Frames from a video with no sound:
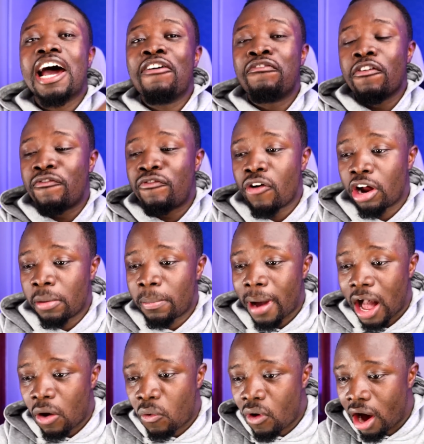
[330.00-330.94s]
now for one
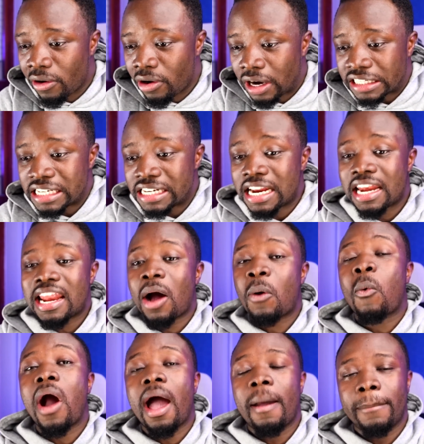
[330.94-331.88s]
by one. Then I'm
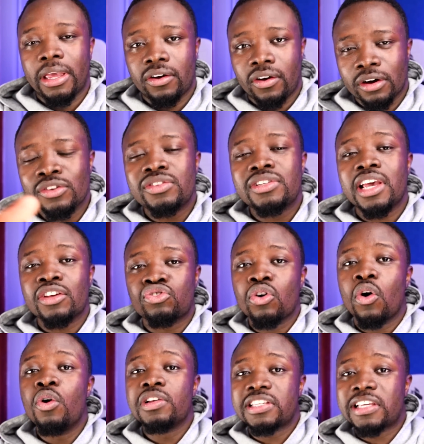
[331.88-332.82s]
not coming. When you see a
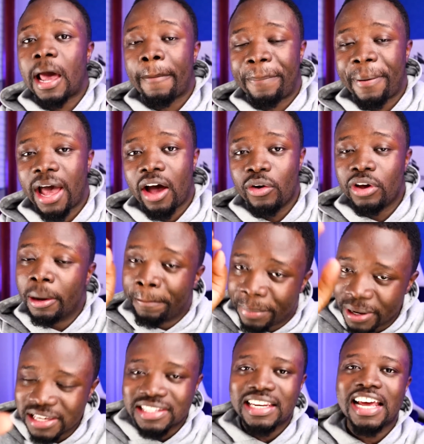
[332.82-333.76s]
show with Scapa, a
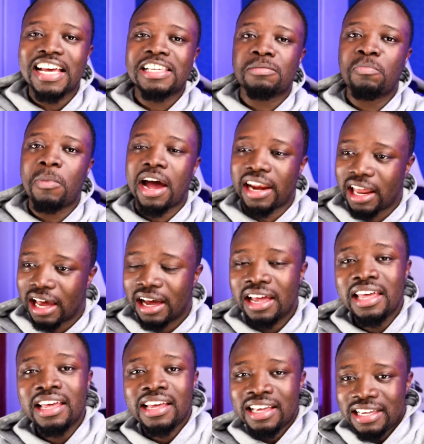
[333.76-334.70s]
business man.
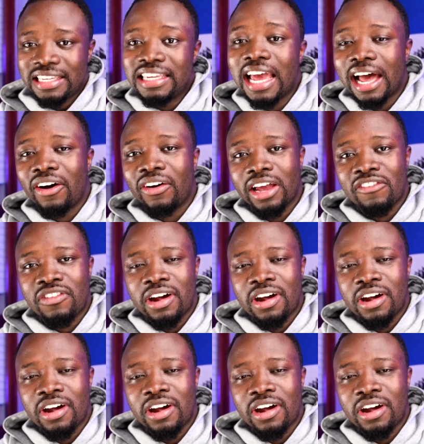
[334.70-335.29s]
Yeah, we are